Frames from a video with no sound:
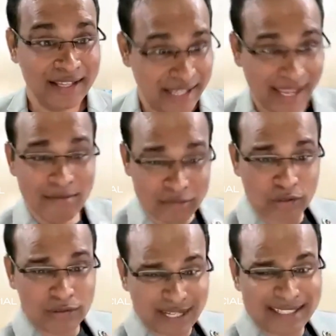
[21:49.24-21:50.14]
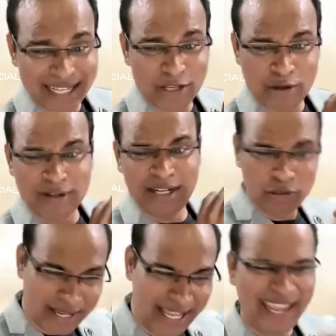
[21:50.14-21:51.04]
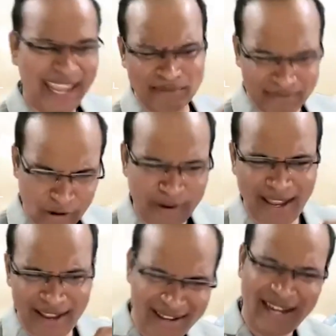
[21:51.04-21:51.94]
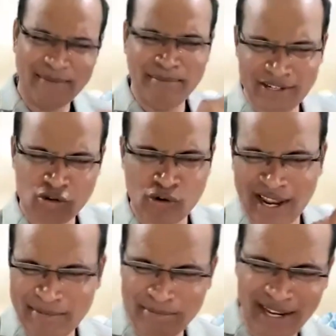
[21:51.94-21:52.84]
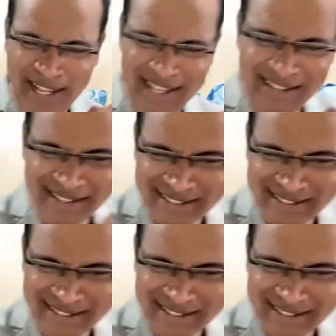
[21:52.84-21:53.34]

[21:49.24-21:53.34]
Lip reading: Game zone is like you're into a game. Okay, let me try playing